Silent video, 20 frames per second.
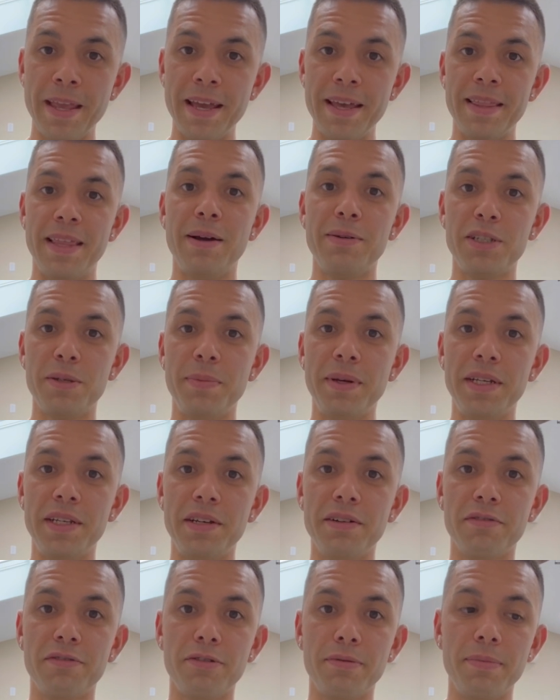that was a big
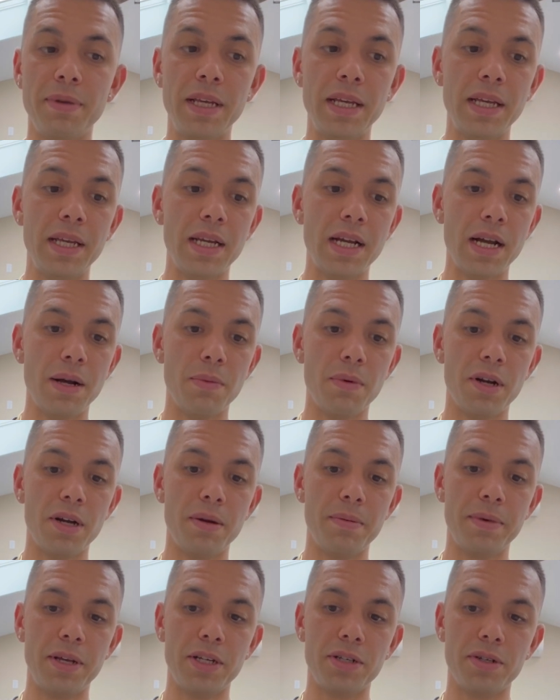deal for me. I wanted to
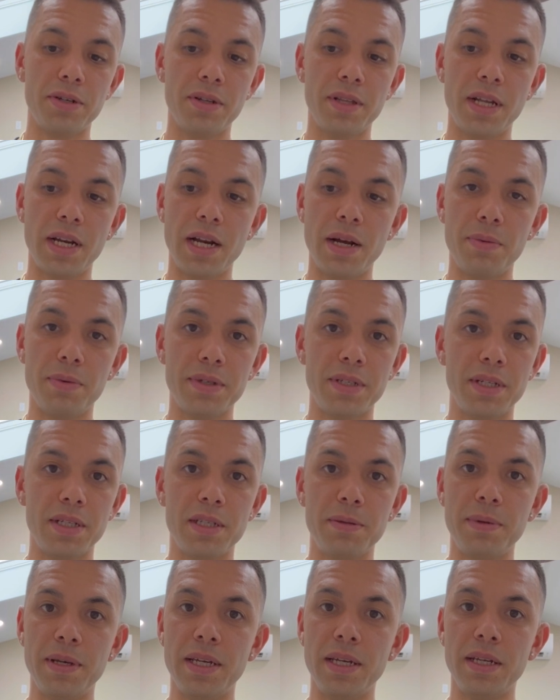make sure that I wasn't
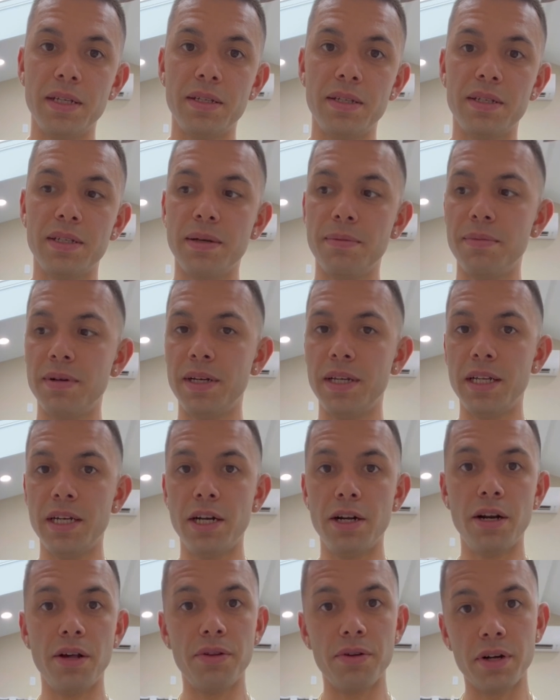speaking to somebody in
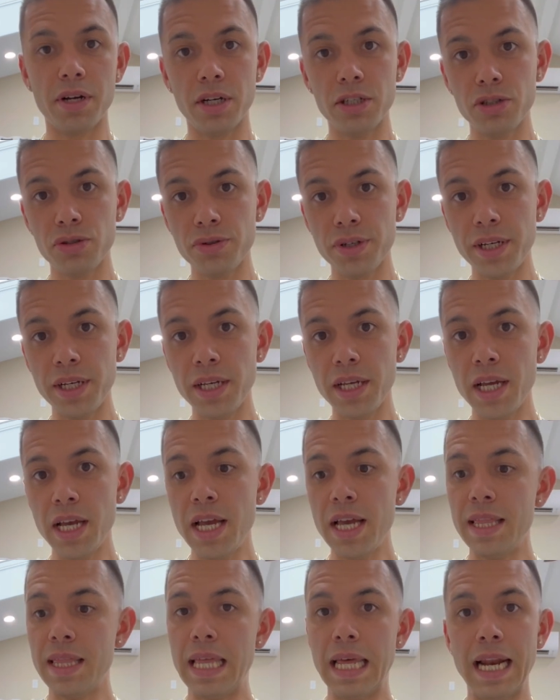another country
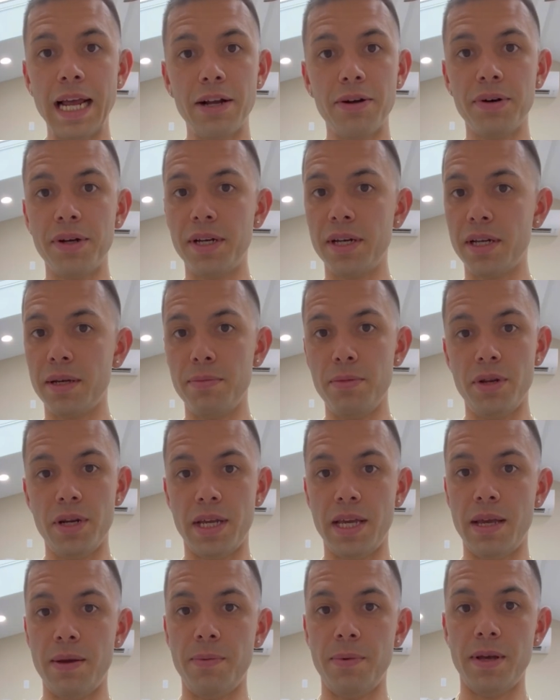that I couldn't
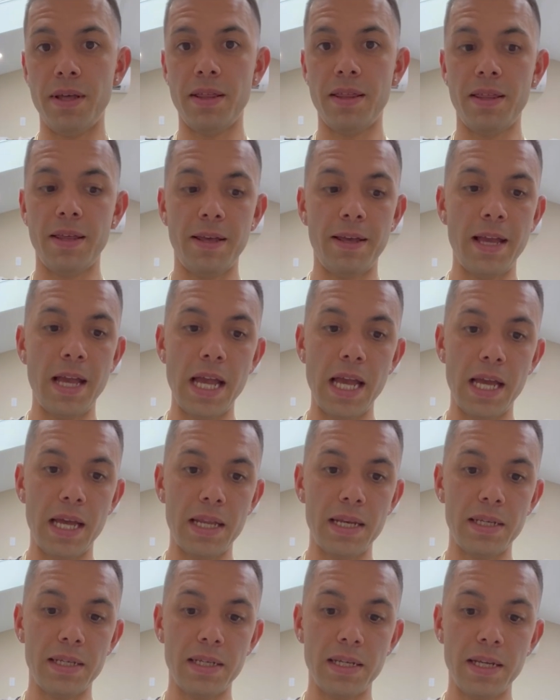communicate with.
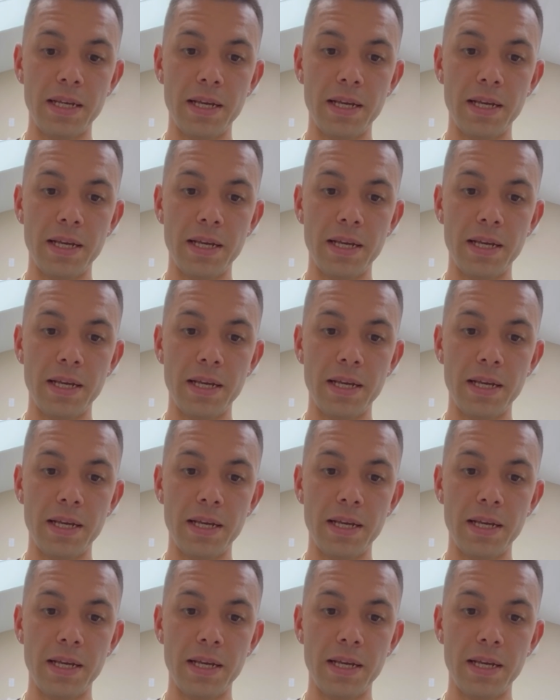And